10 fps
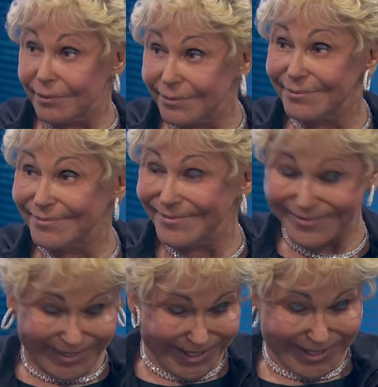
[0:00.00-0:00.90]
We're all
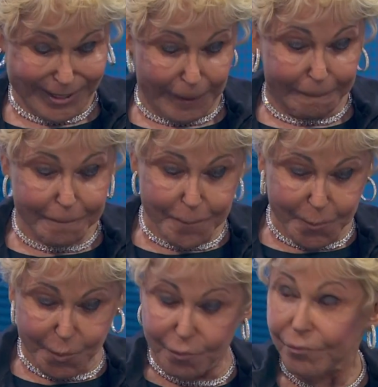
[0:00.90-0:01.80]
super proud of the
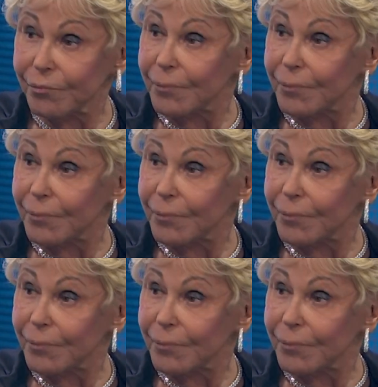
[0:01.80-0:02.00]
show. We all